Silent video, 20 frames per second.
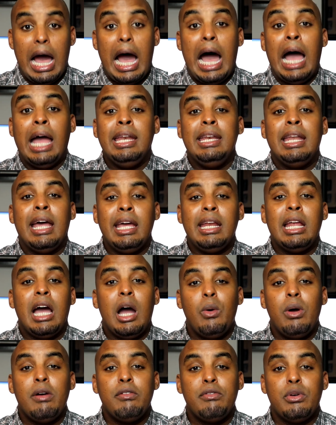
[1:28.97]
At night,
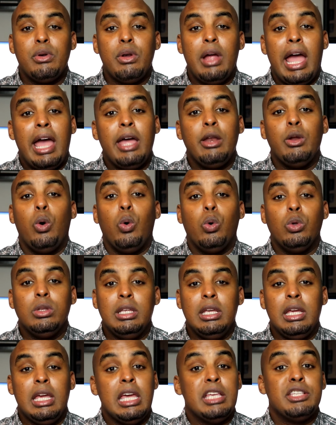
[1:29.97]
however, hand
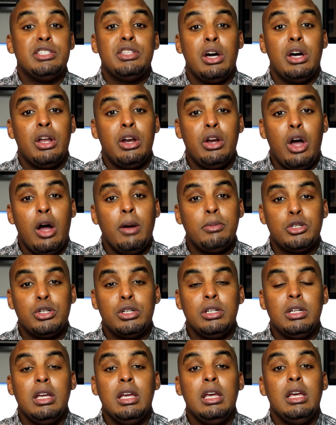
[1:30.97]
holding is not an
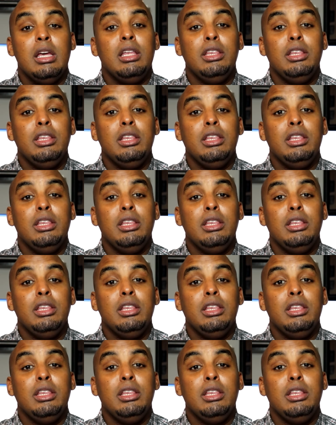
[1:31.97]
option.